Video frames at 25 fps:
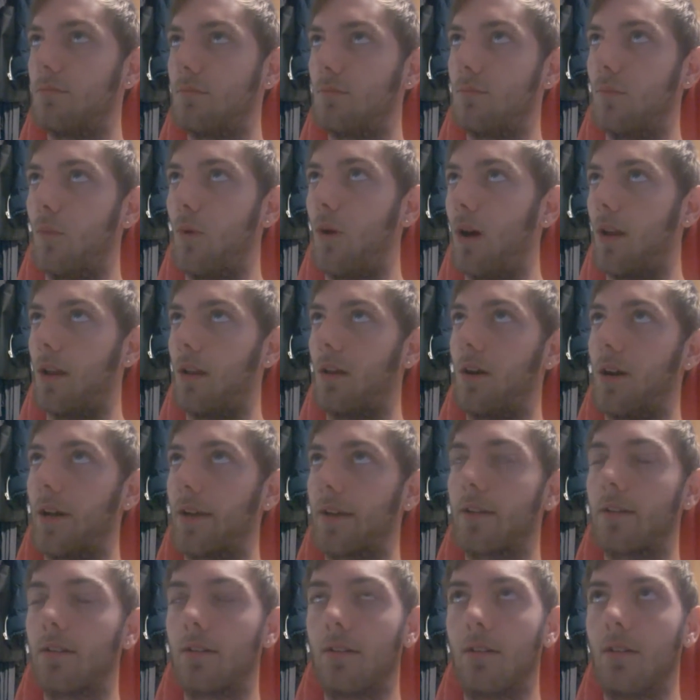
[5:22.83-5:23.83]
what I
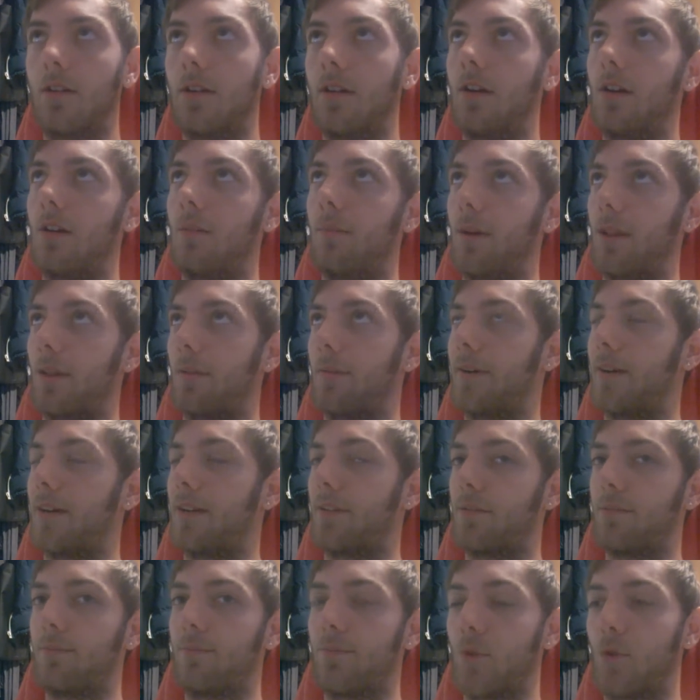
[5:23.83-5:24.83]
like about the
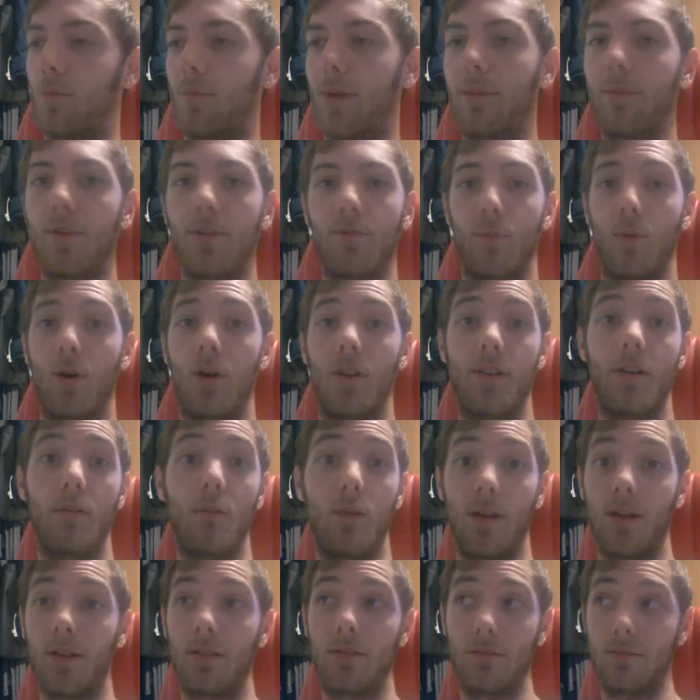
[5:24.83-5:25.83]
band, or maybe even what I
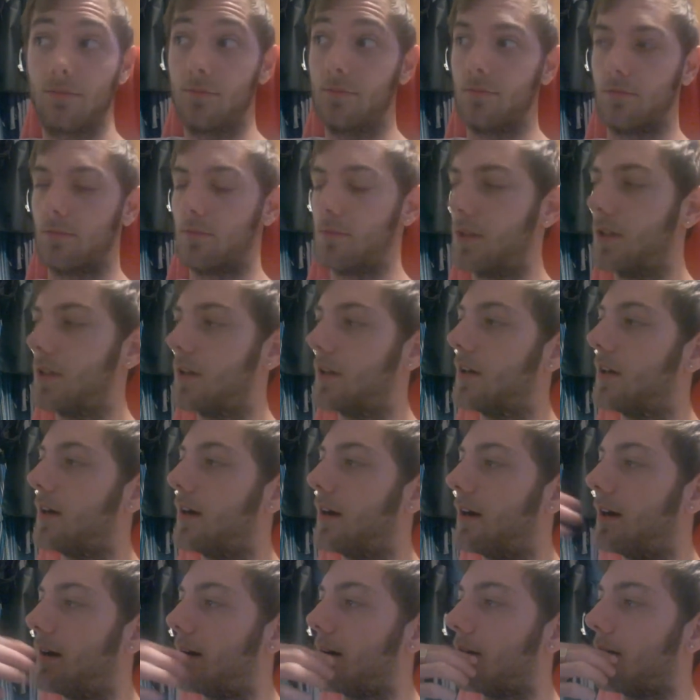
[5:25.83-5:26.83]
don't like. Ooh.
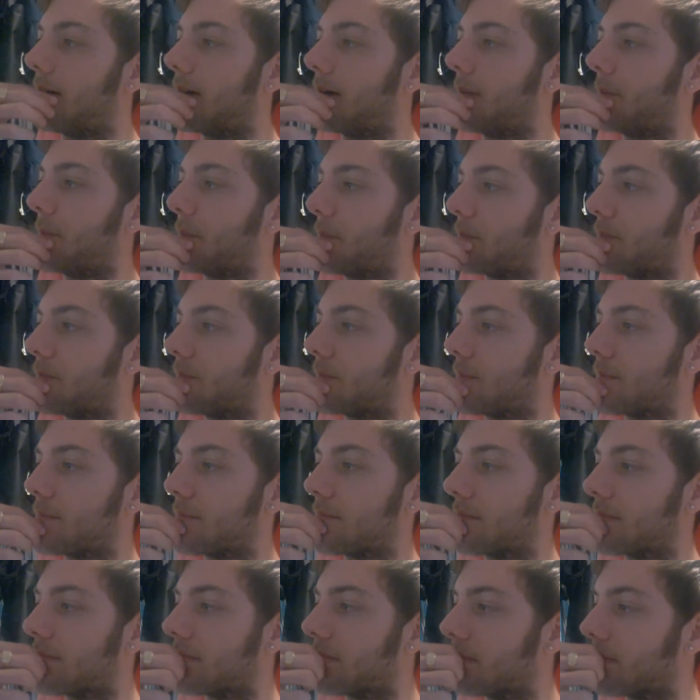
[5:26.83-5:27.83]
But I'm
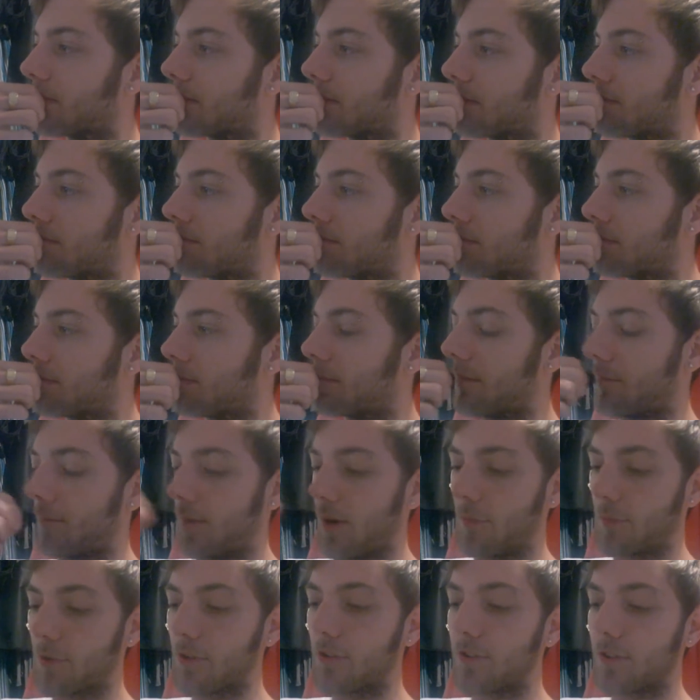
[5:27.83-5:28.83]

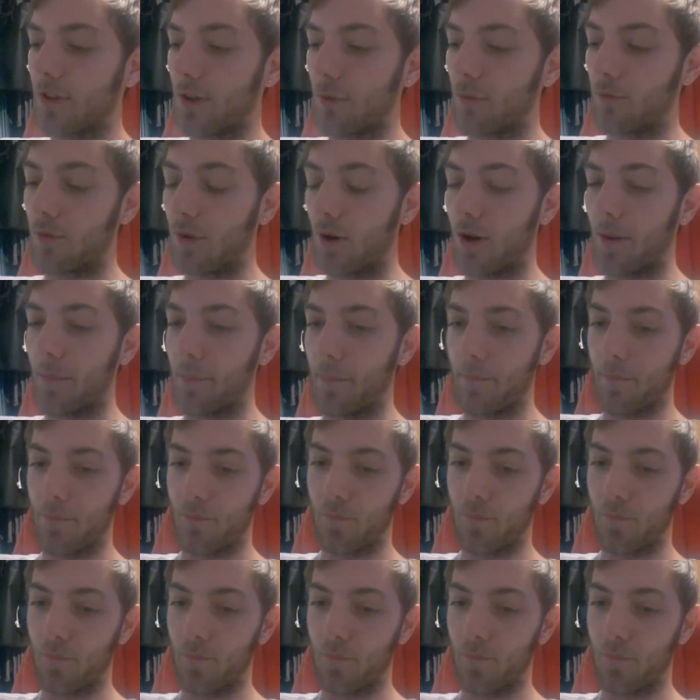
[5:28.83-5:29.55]
going to start with Ryan.